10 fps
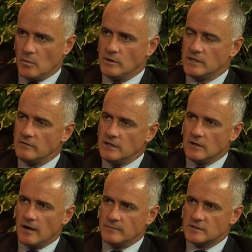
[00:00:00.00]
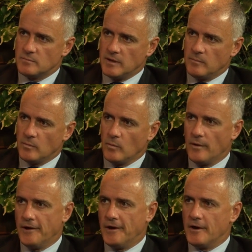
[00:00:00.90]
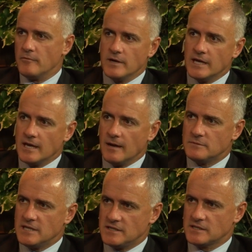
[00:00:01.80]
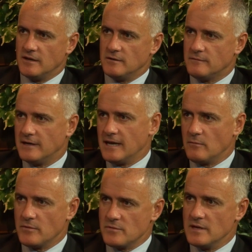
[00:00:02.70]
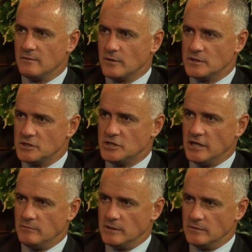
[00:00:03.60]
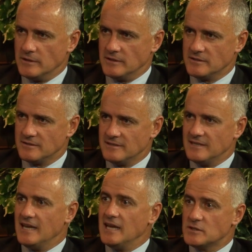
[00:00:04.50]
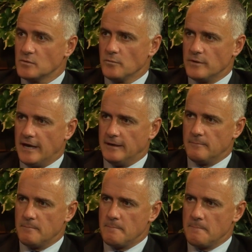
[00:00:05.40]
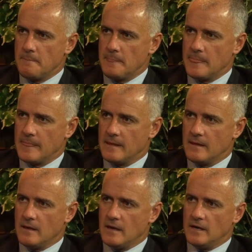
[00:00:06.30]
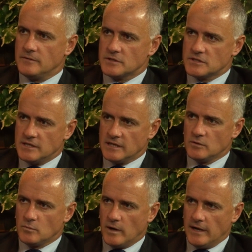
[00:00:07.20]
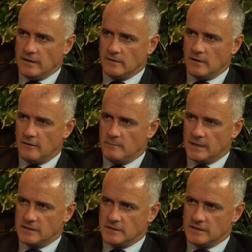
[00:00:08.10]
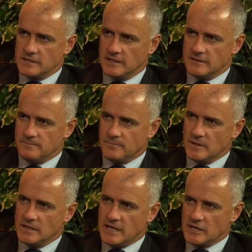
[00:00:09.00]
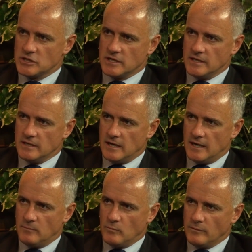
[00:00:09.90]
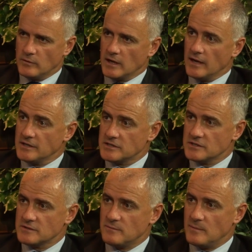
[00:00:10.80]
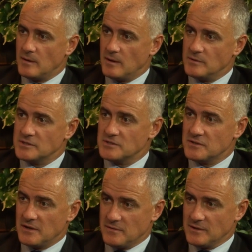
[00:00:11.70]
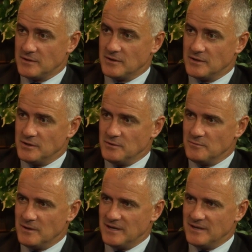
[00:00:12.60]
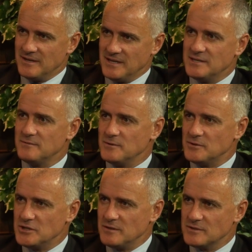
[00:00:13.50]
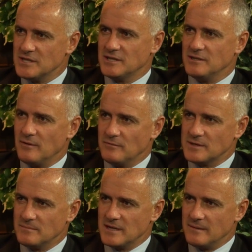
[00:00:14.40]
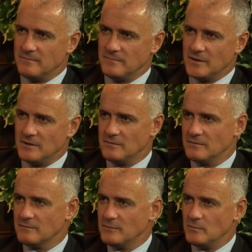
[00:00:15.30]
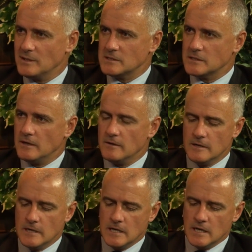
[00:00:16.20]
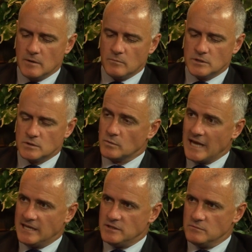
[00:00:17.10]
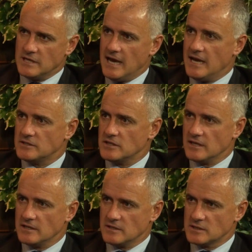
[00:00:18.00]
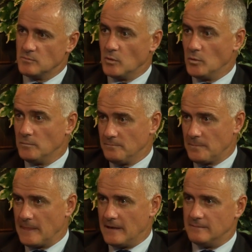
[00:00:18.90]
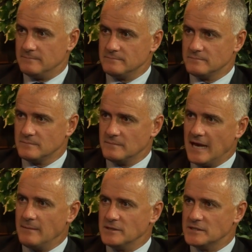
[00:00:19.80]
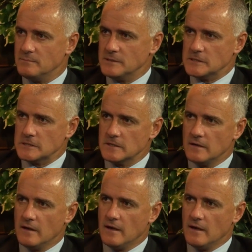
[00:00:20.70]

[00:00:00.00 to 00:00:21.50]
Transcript: We don't need armies of people ringing up Tesco to find out whether the invoice is genuine or not. It's all there. And the second way of monetizing it is actually um, we've got a license from a, a business that I think uh, you uh, interviewed the chief executive of sometime uh, a few weeks ago, which is called At UK. It's another right. small um, mm. AIM listed business. Mm.